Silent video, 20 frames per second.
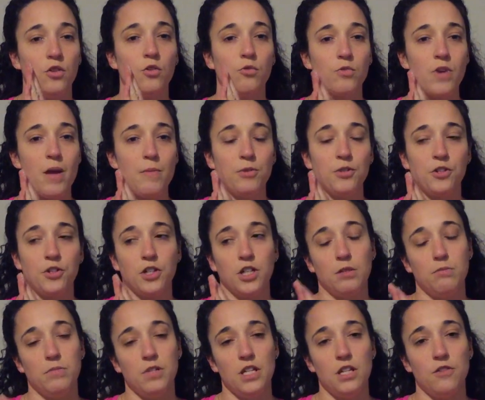the reps are
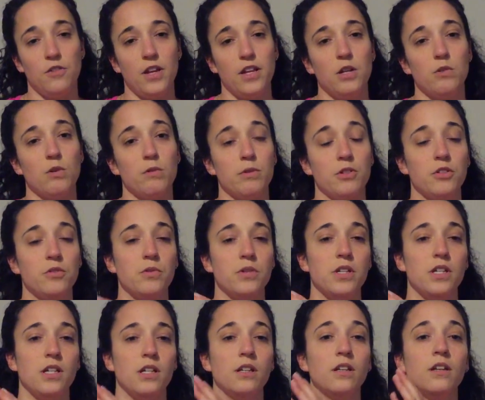going to be anywhere
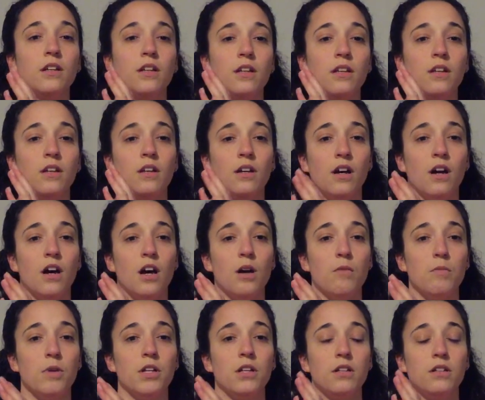between
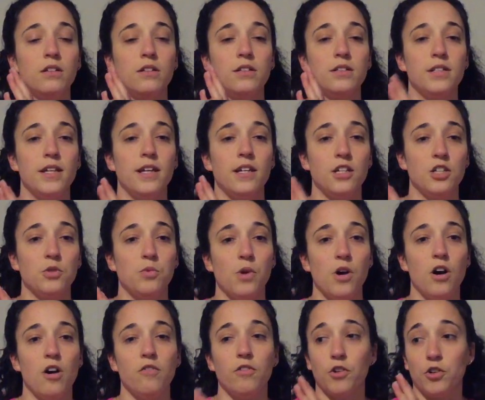10 to
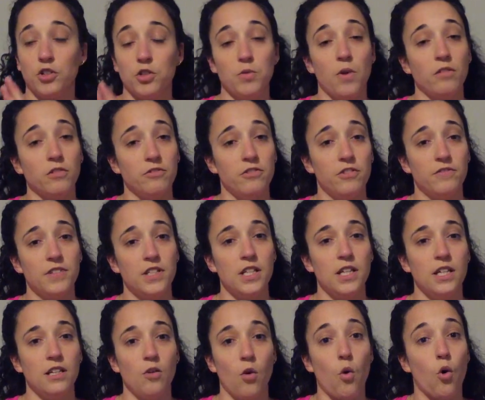12 or 12 to
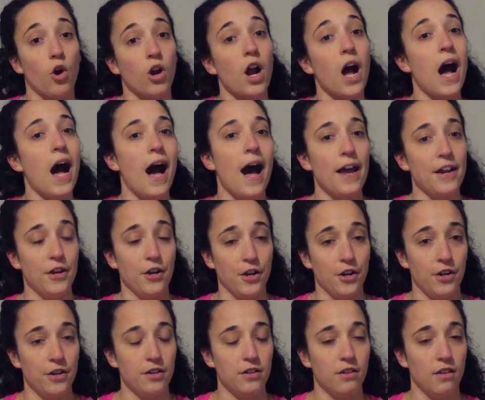15 or
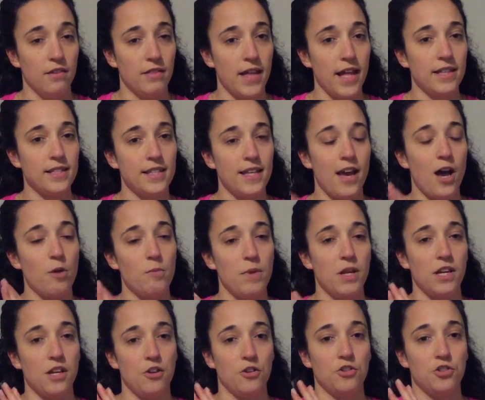higher. That's how
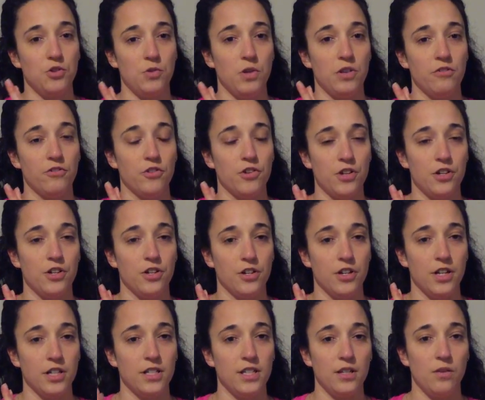many you're doing for
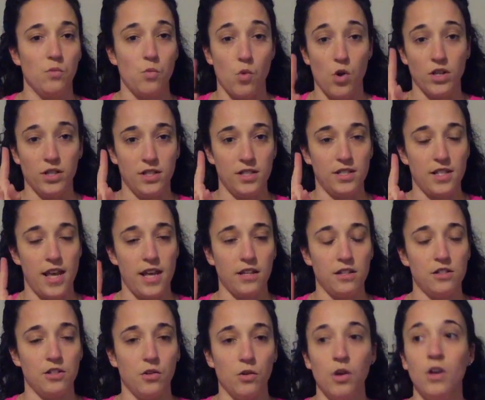endurance in one
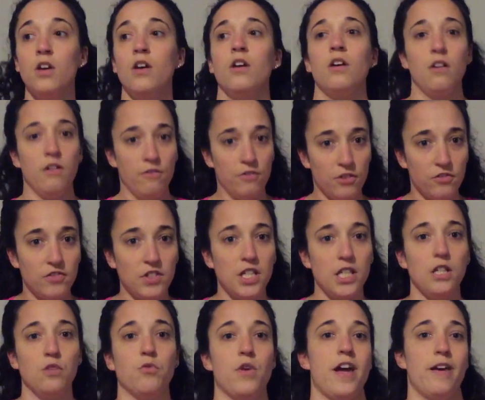set. So
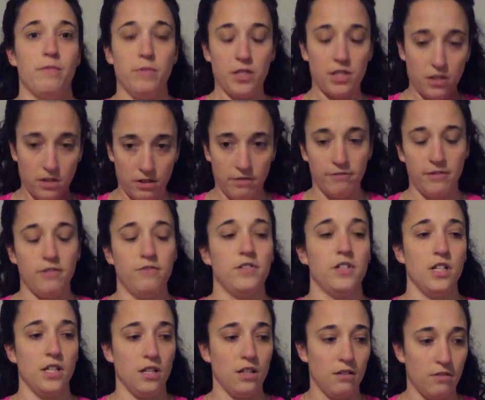15 reps,
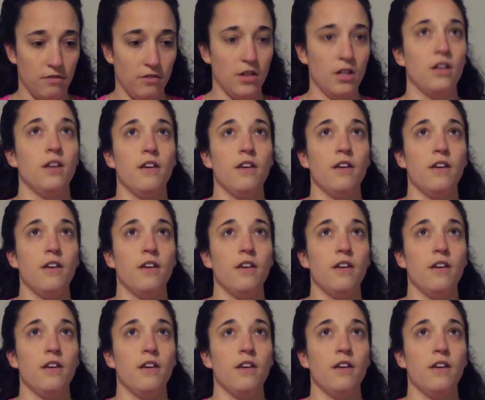15